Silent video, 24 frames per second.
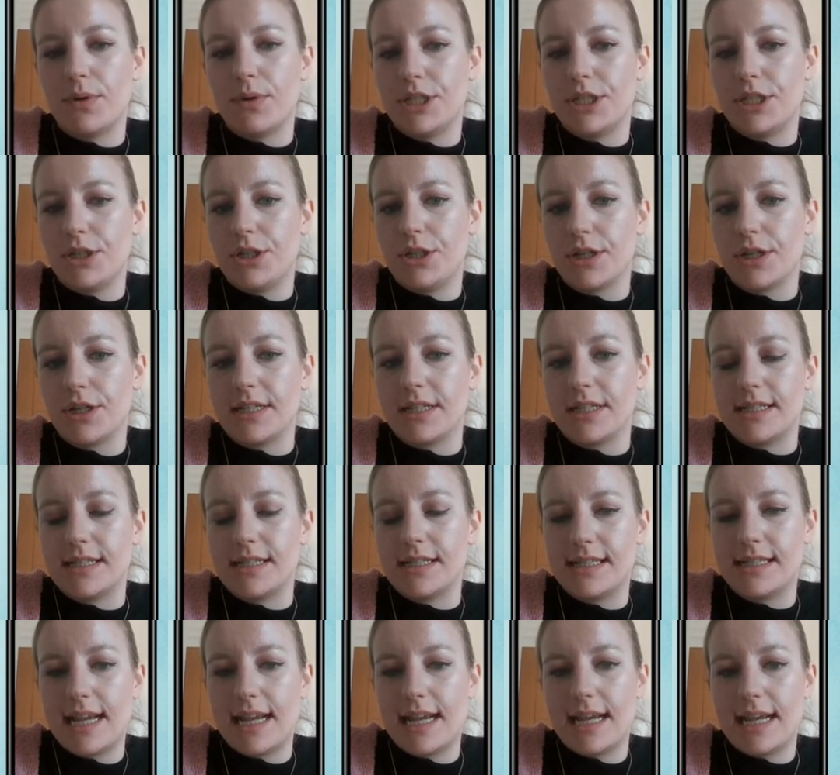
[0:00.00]
which you can
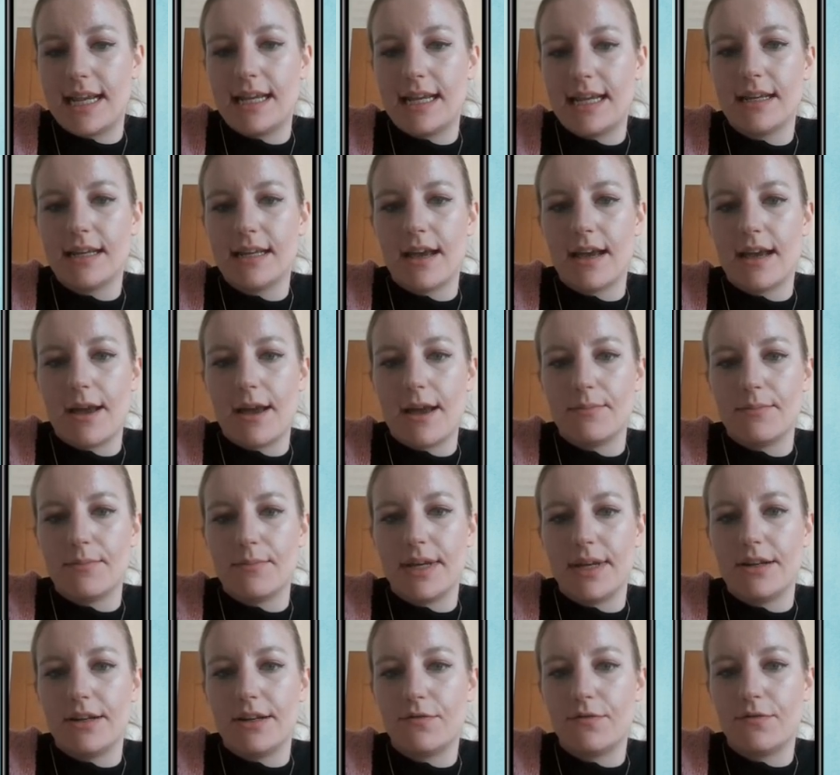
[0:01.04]
see
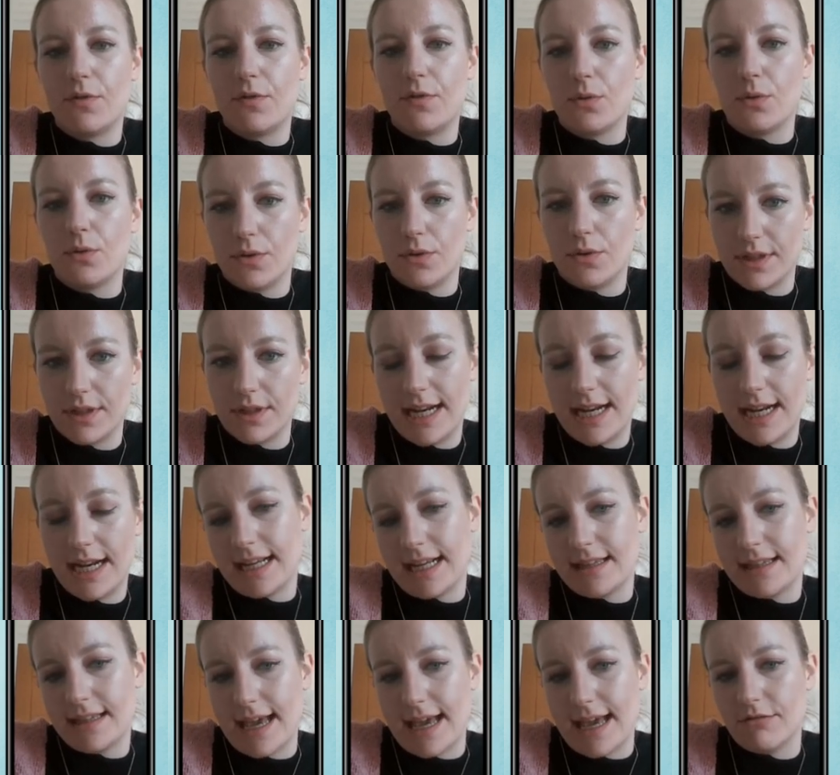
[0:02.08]
in full on the
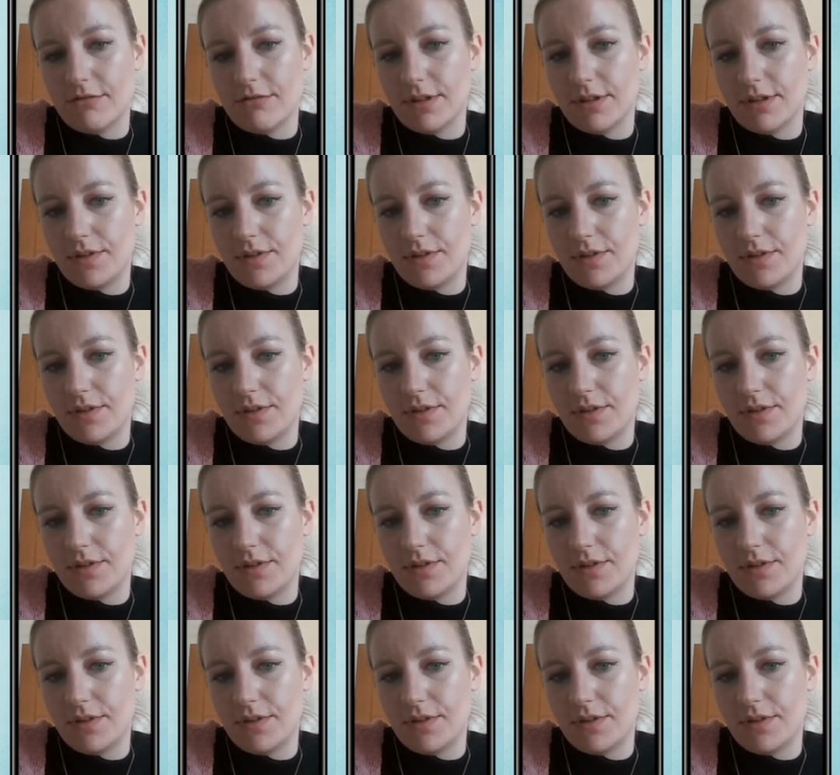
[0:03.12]
link there,